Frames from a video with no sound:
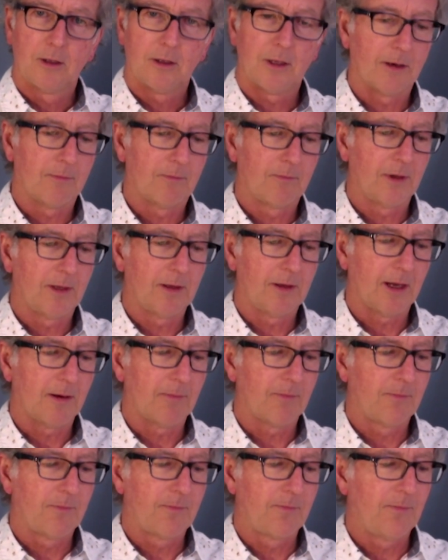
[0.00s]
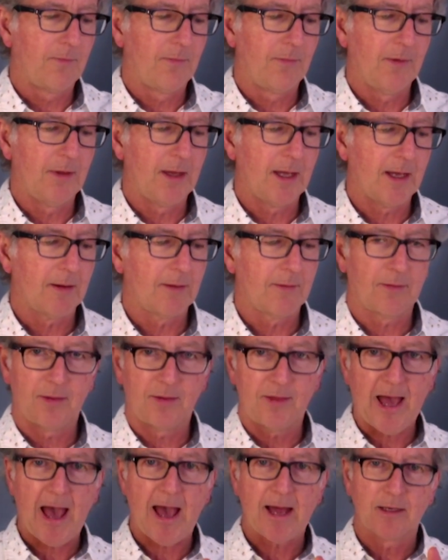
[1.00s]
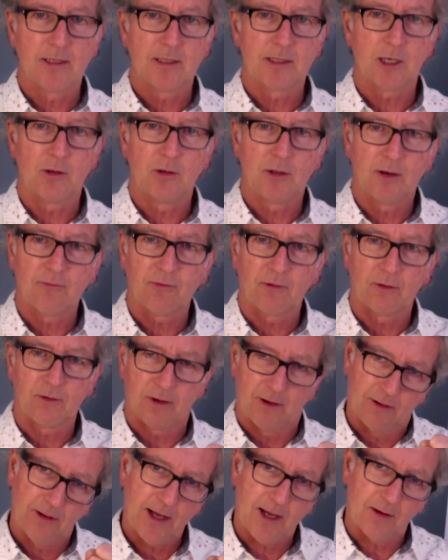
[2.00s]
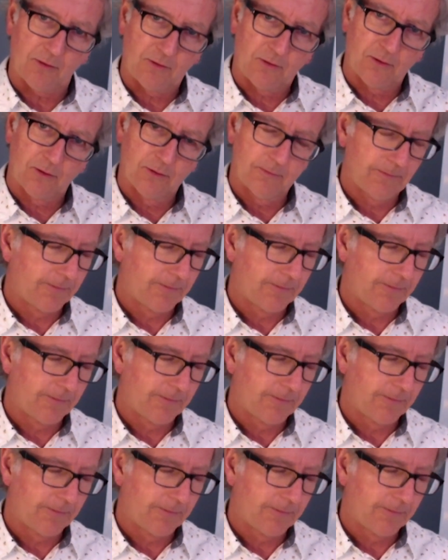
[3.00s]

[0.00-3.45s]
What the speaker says: That is so different to this.